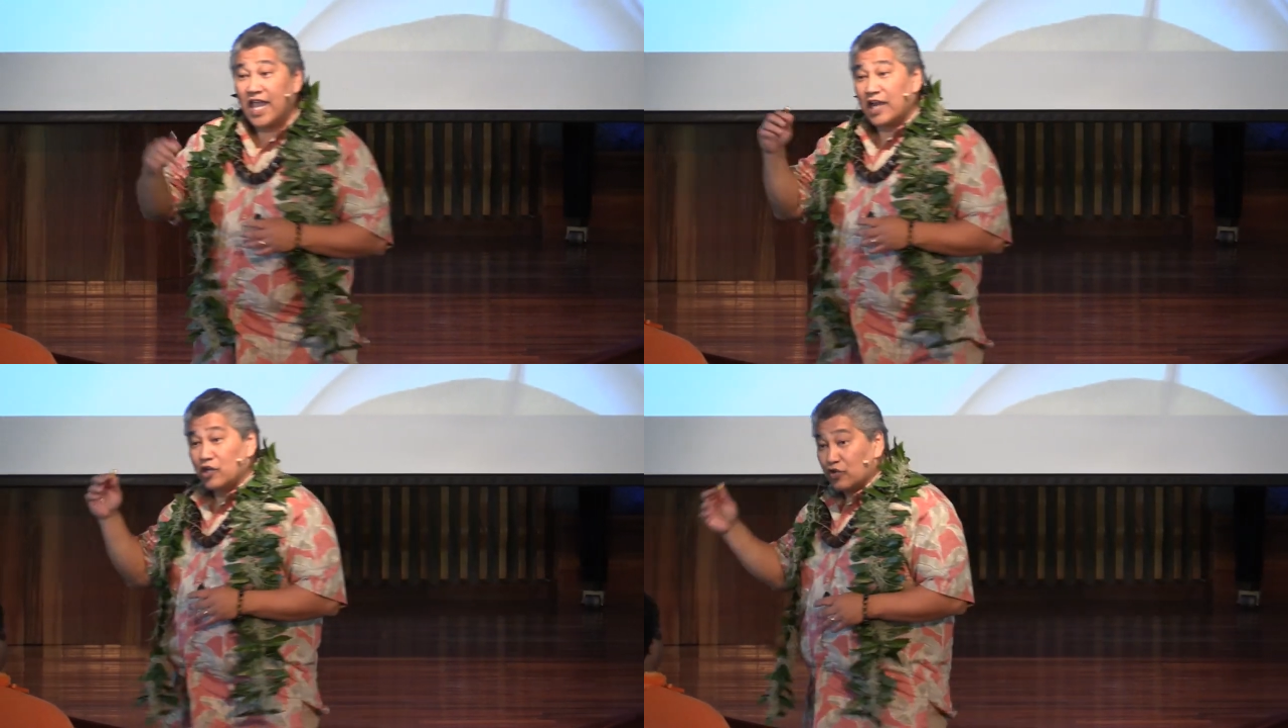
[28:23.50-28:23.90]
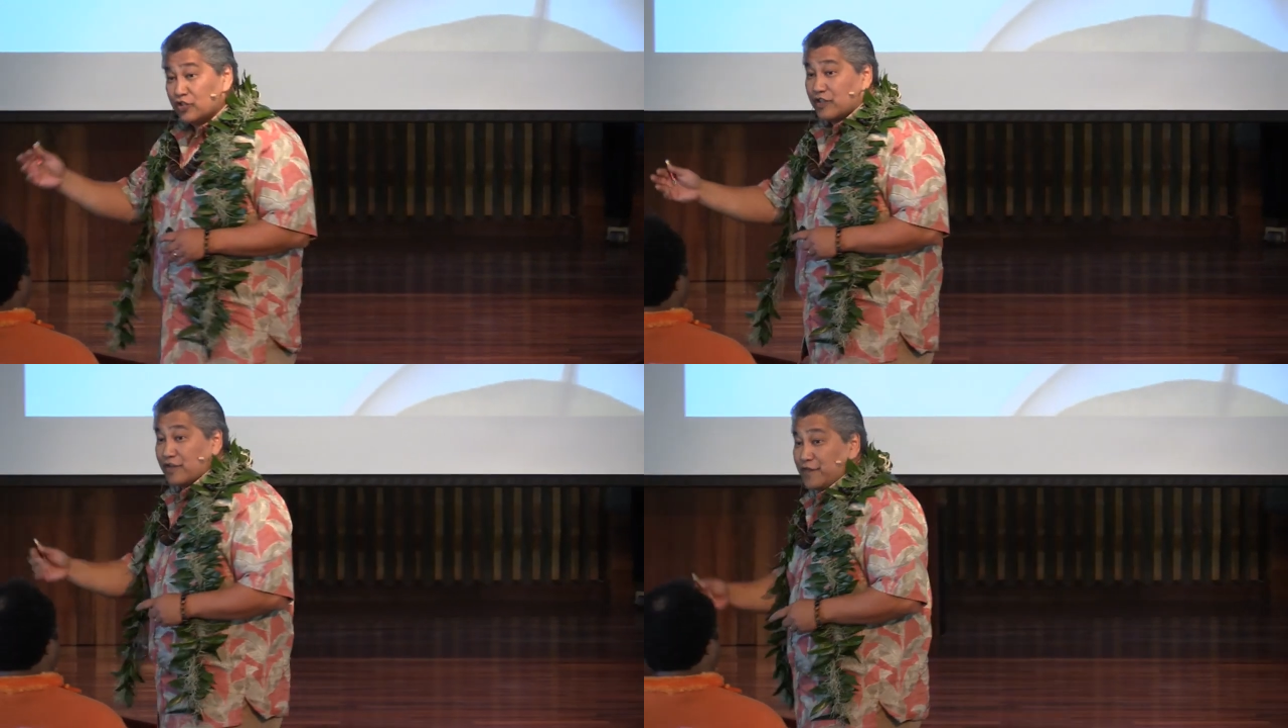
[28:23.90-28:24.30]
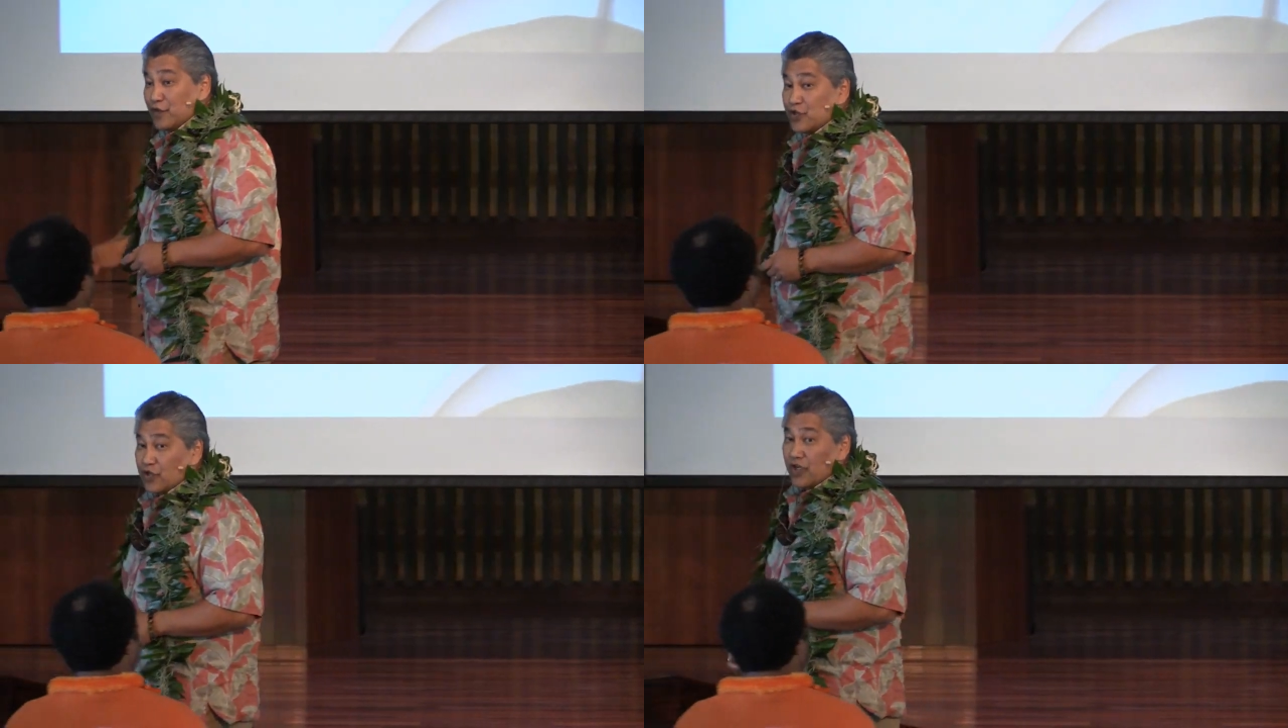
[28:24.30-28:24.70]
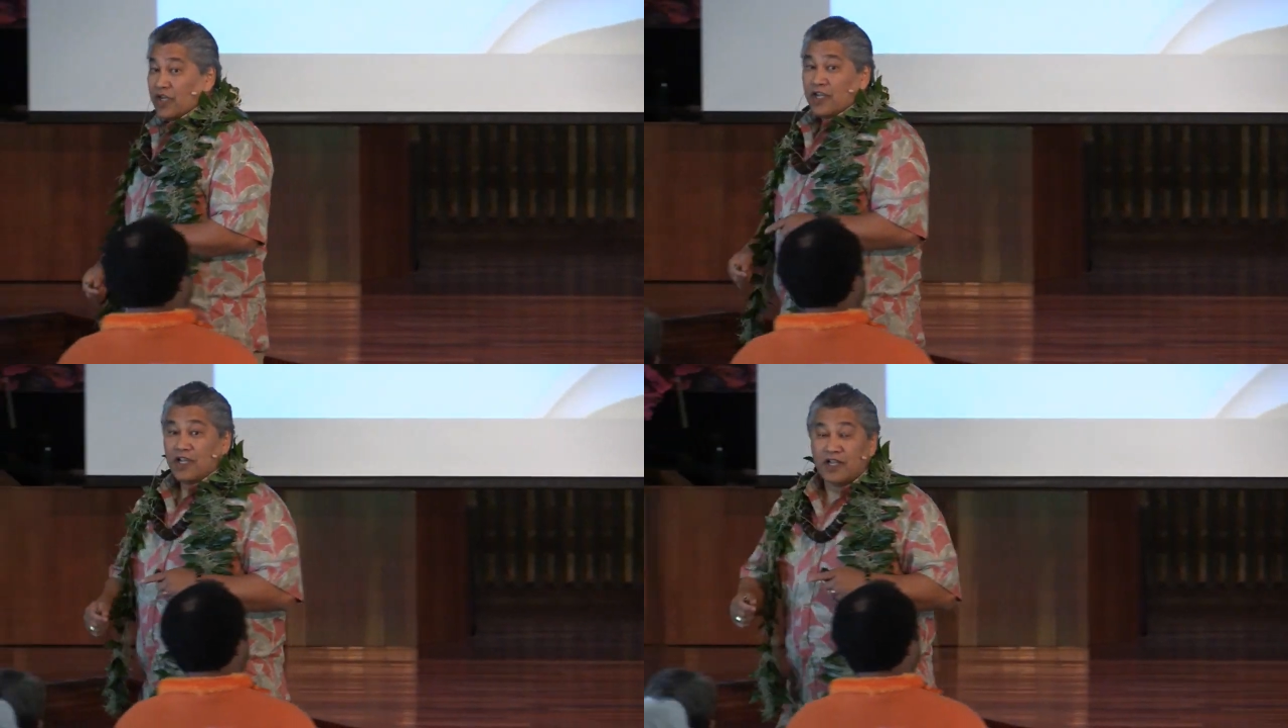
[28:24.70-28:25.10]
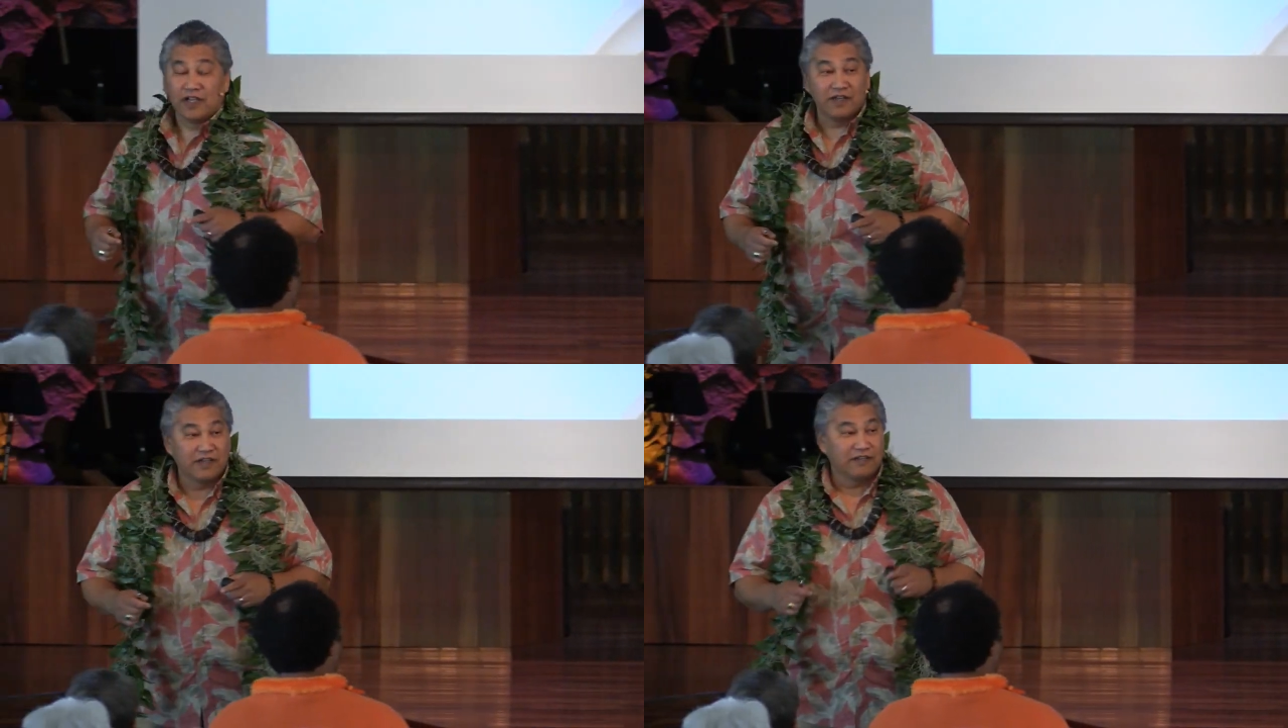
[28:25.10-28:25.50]
and look to the future,
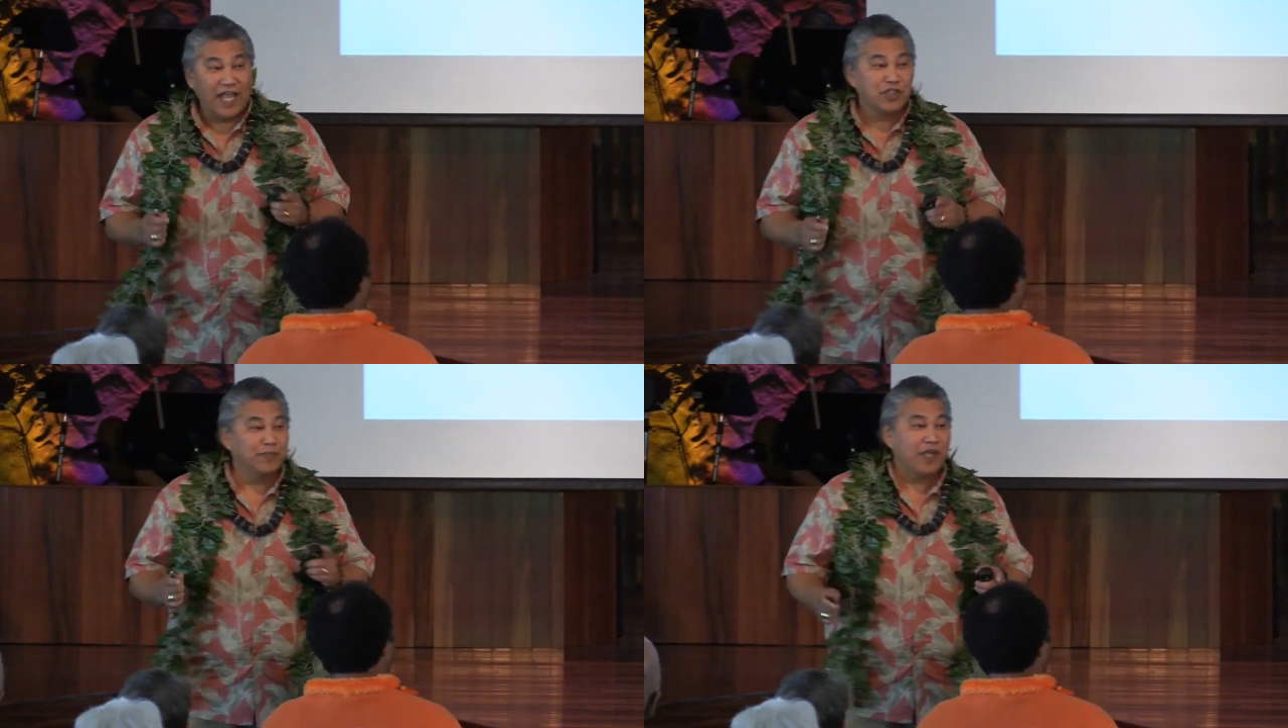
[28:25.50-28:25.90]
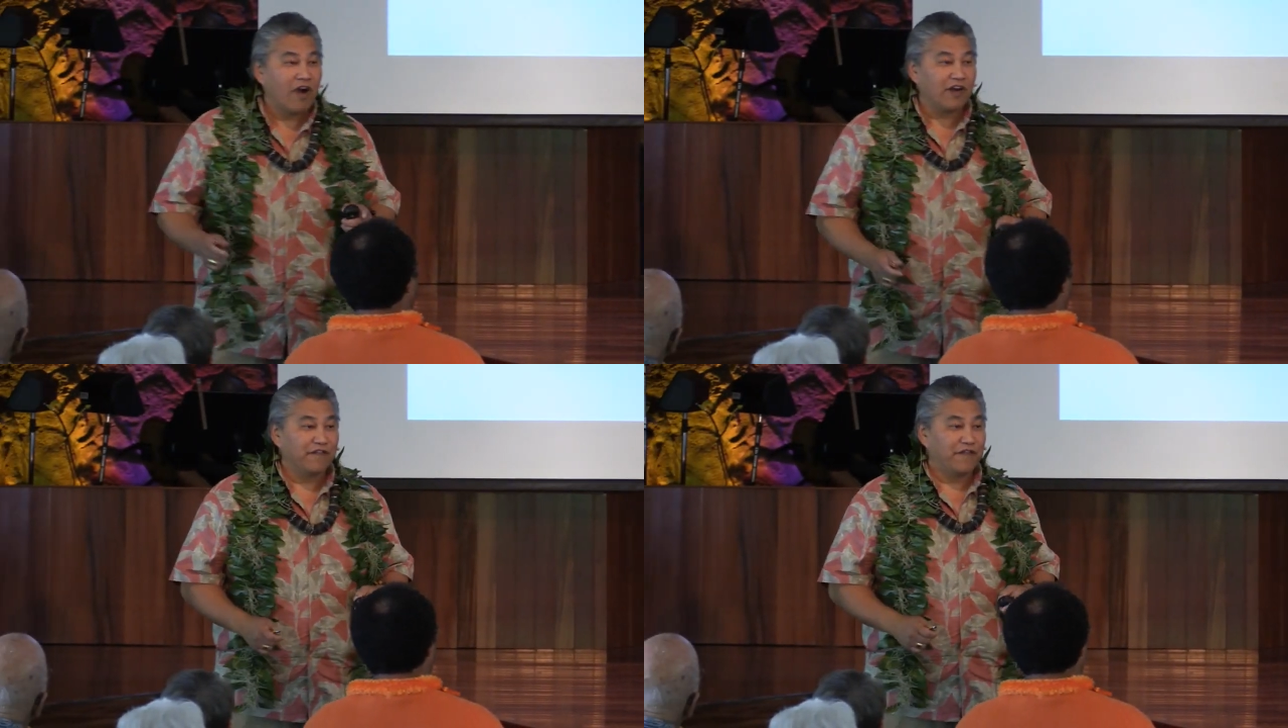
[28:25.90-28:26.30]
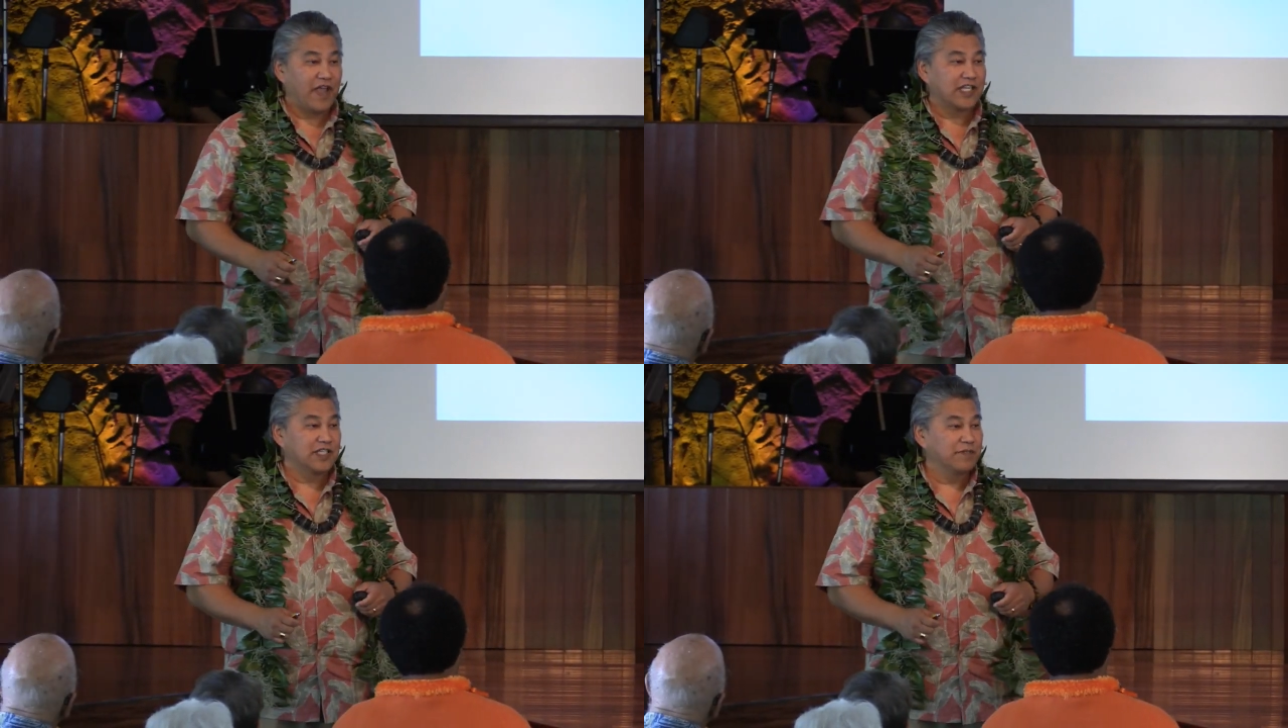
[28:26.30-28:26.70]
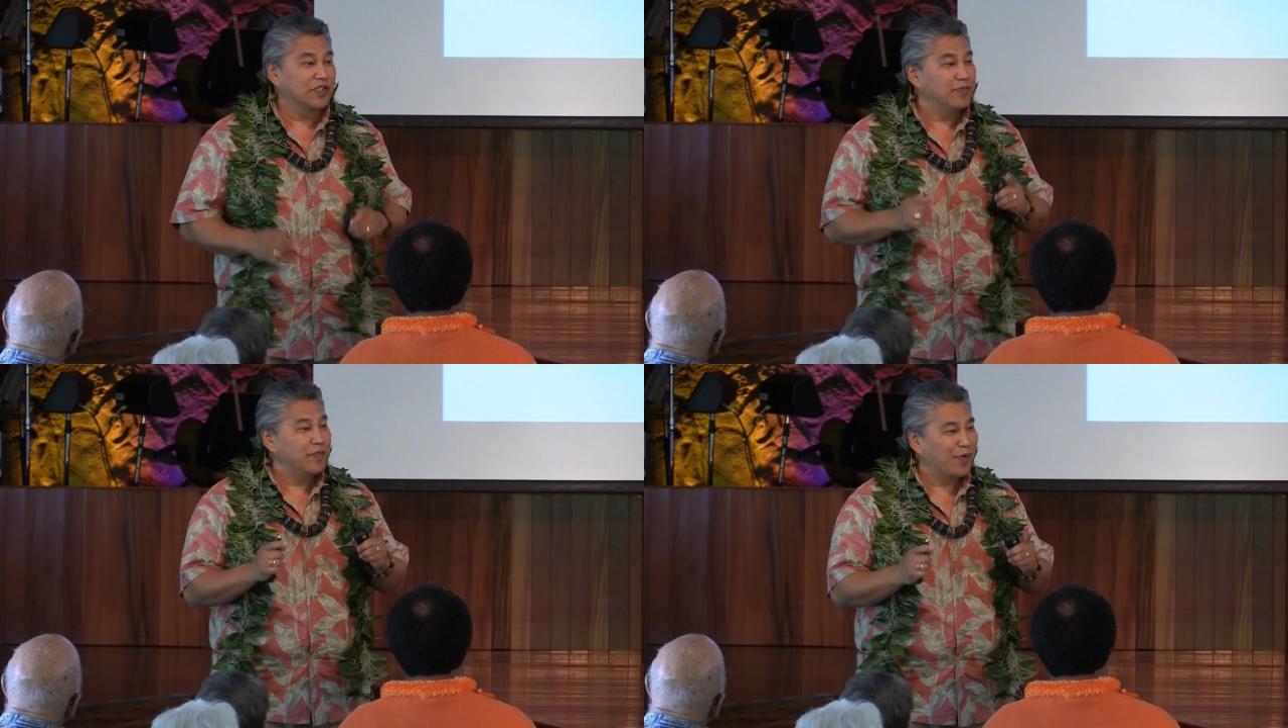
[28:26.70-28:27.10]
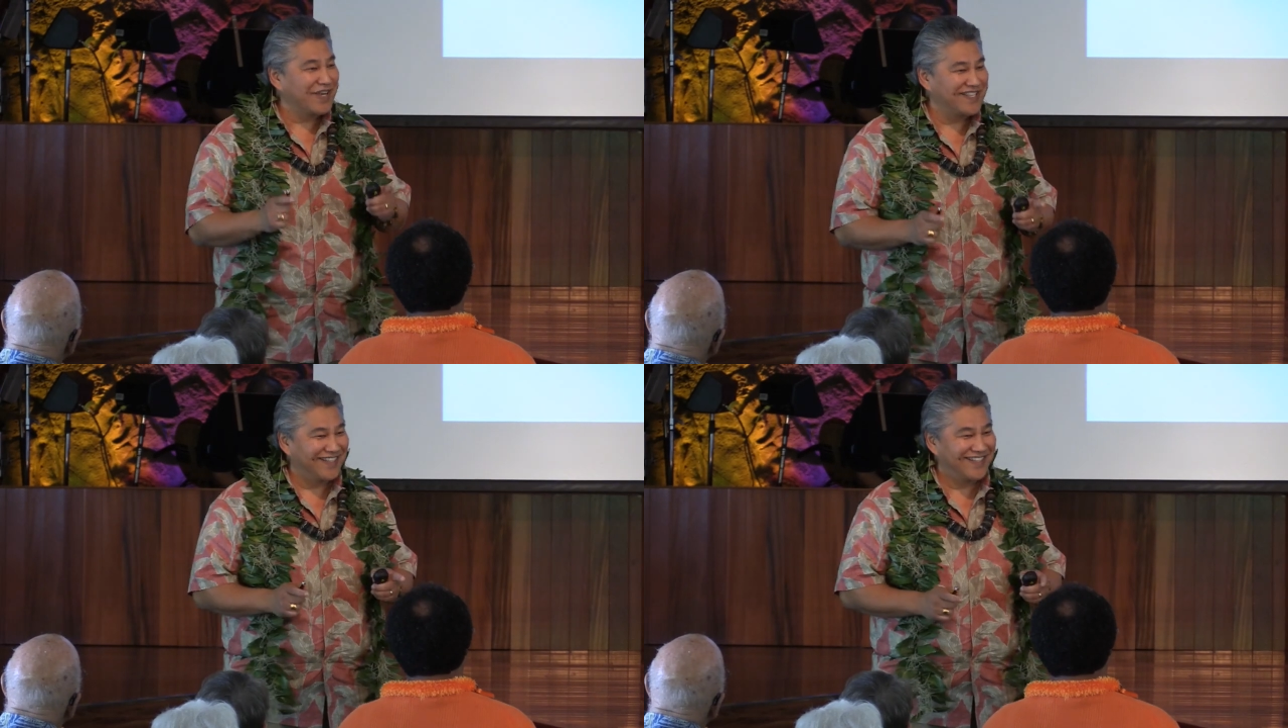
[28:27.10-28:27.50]
not to be artifacts, but to be
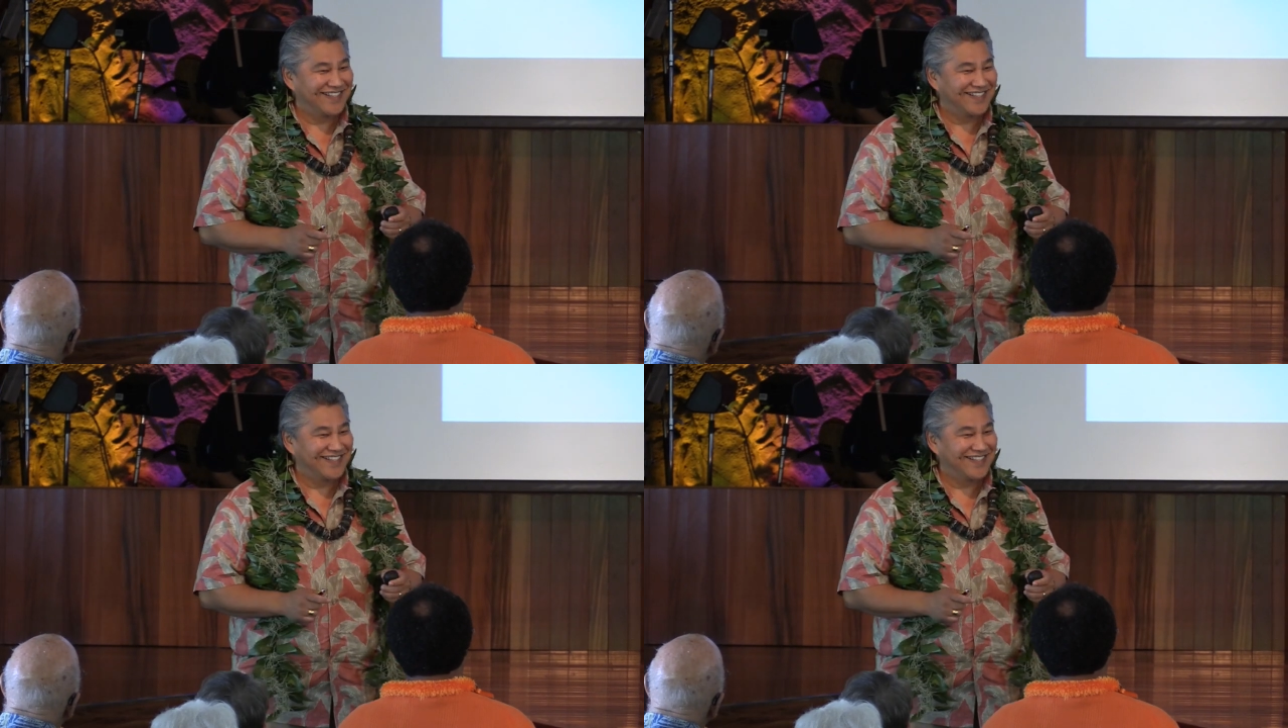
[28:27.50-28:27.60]
present.